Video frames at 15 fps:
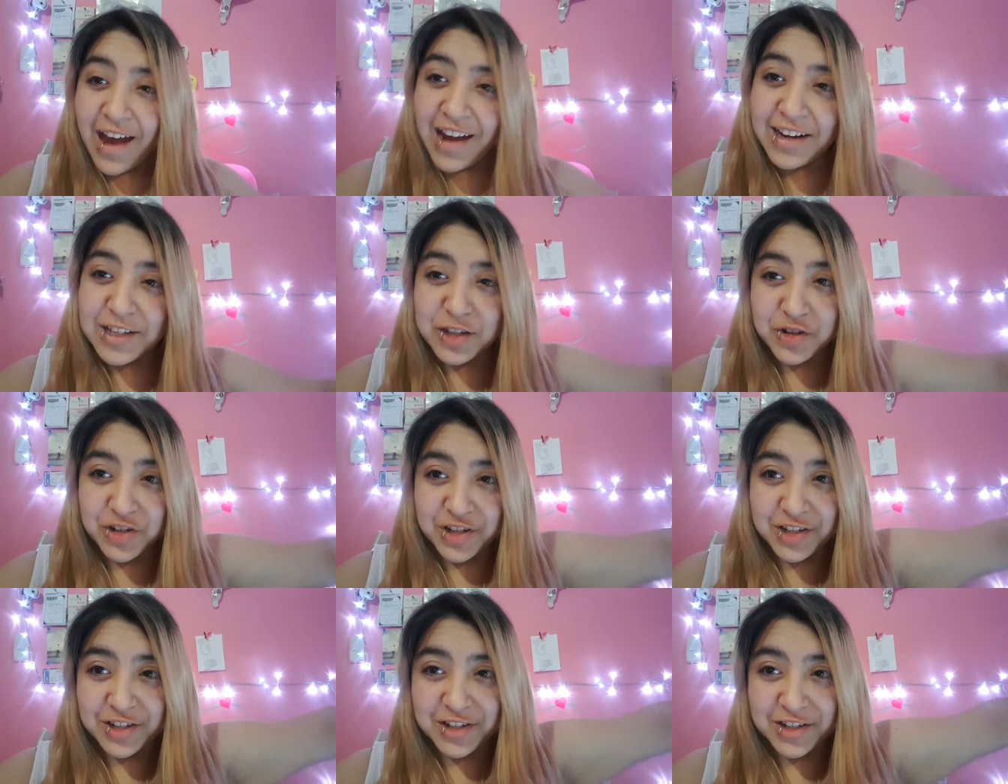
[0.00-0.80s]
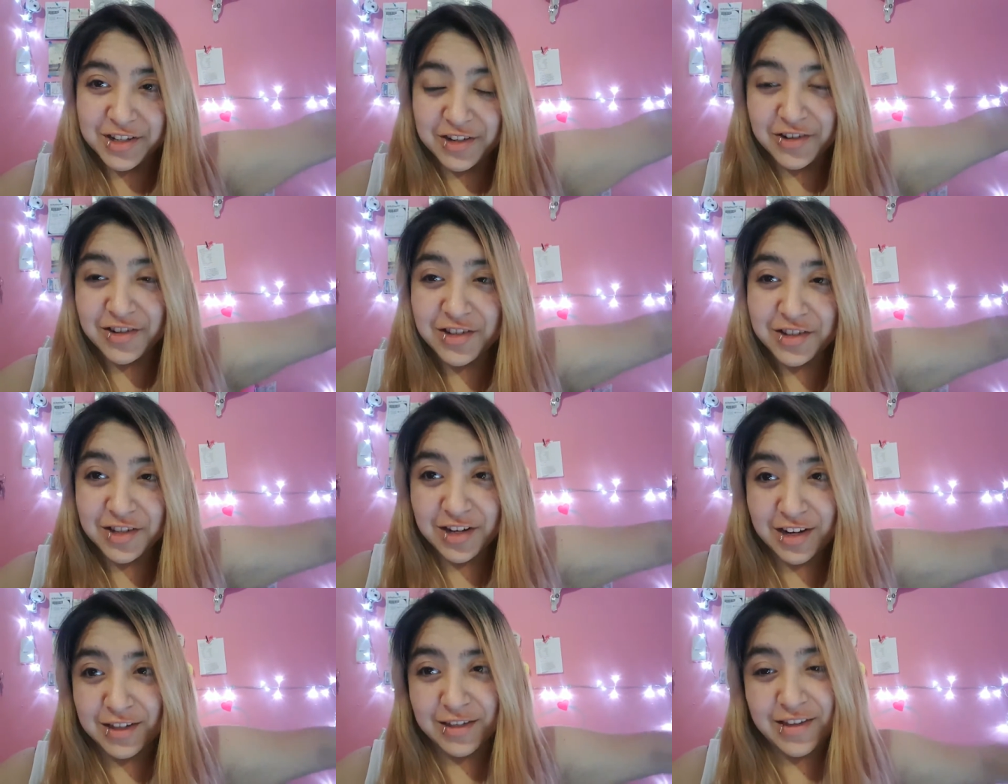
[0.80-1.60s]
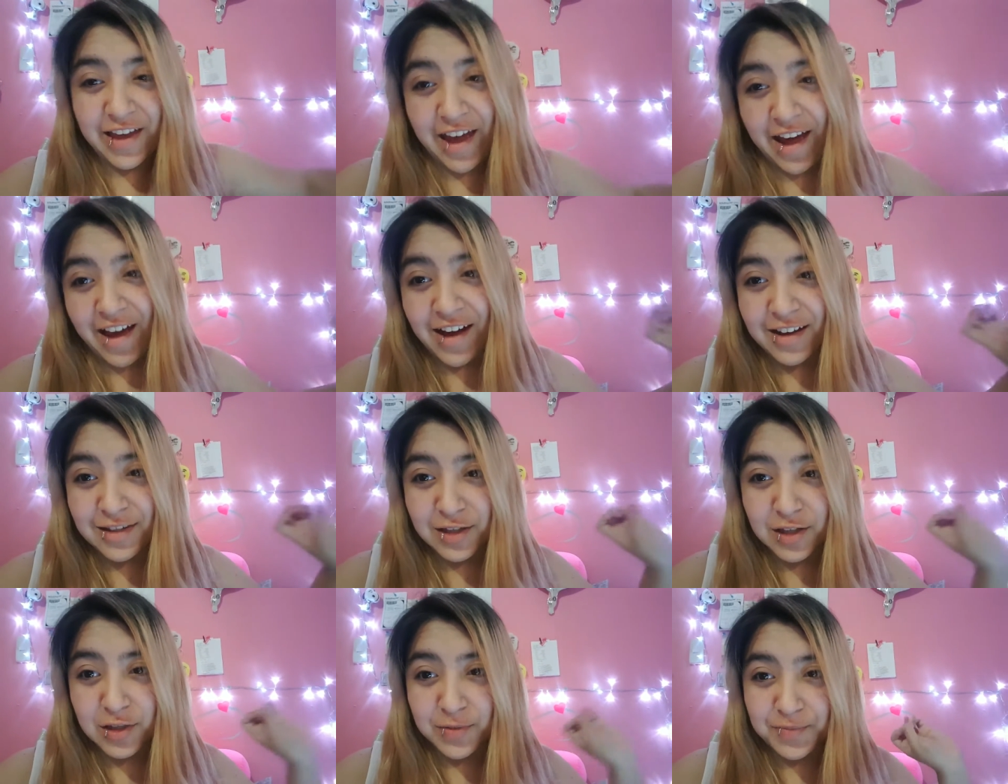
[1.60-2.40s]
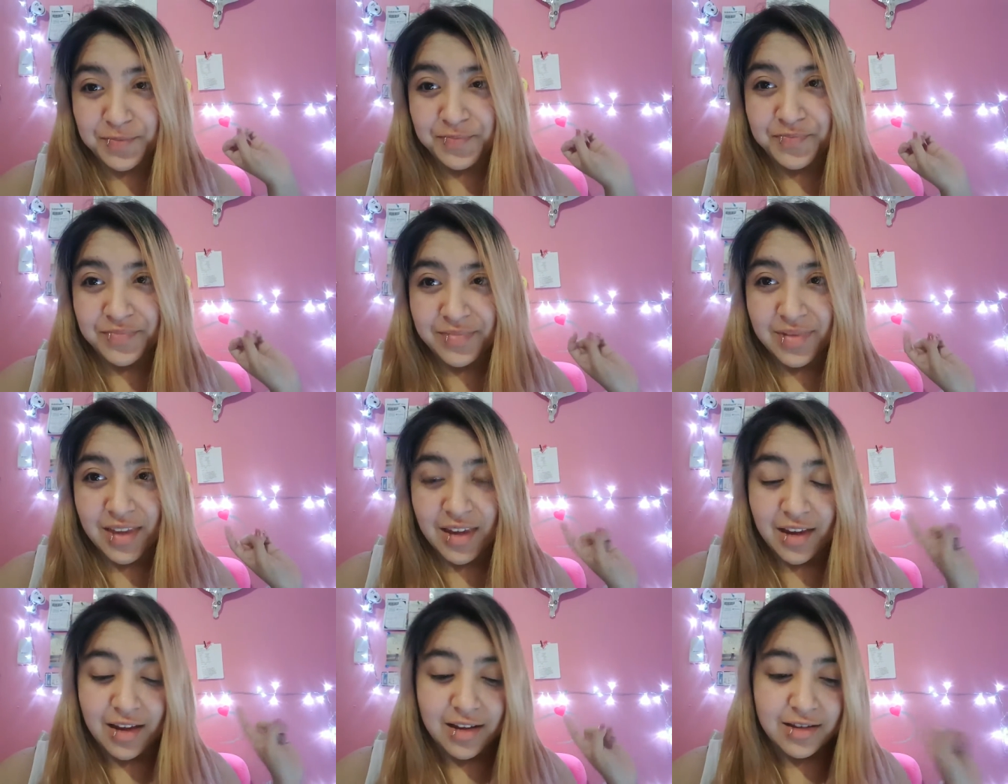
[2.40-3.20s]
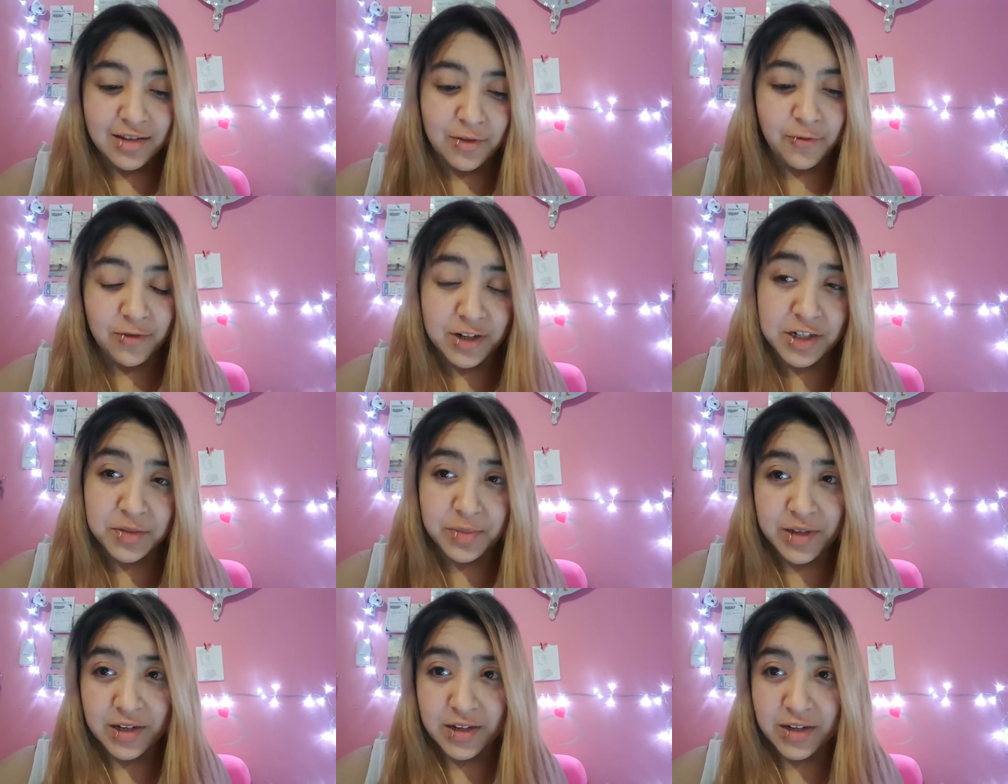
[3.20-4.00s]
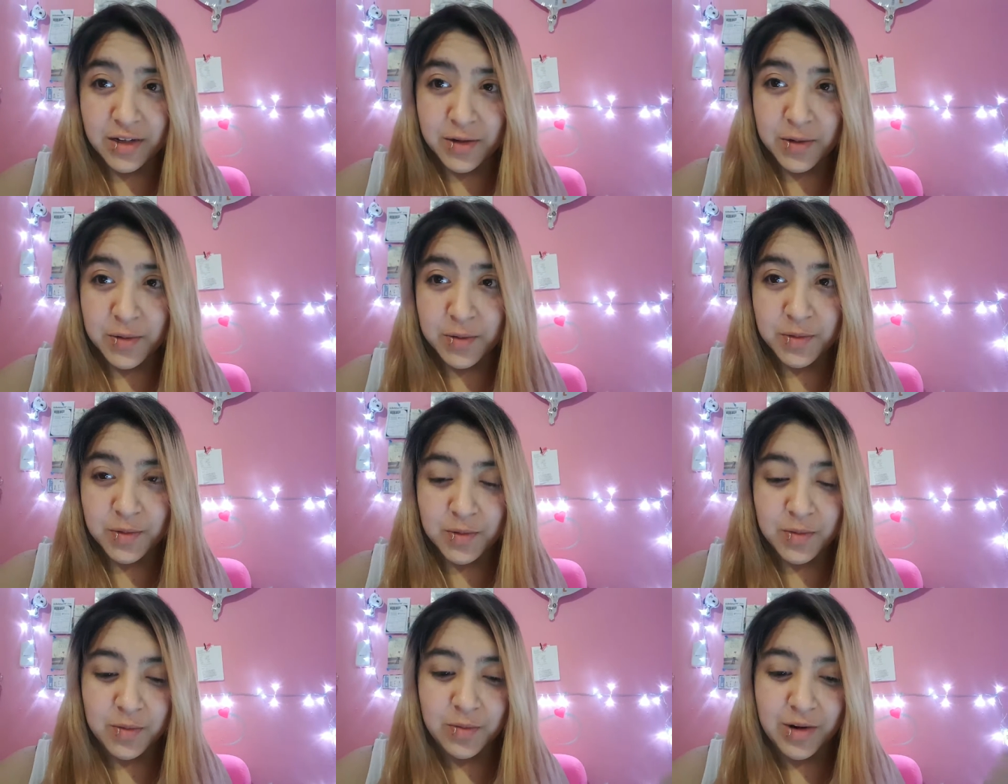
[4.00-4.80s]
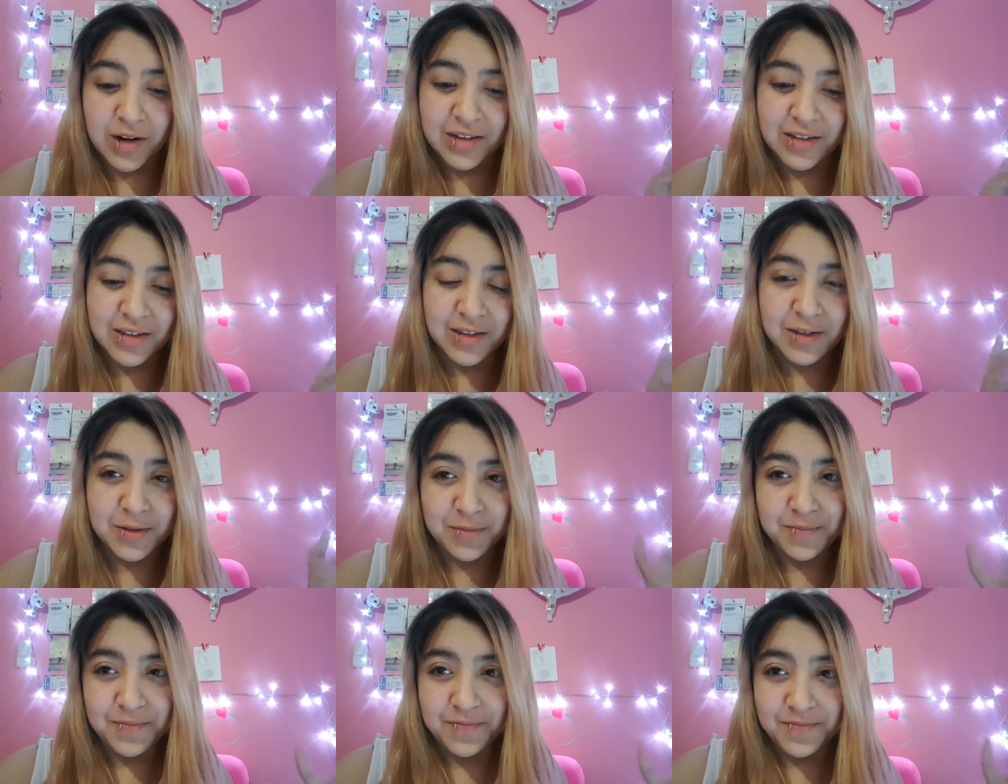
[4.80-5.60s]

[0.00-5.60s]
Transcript: Hey strangers, here's Jess and the first video was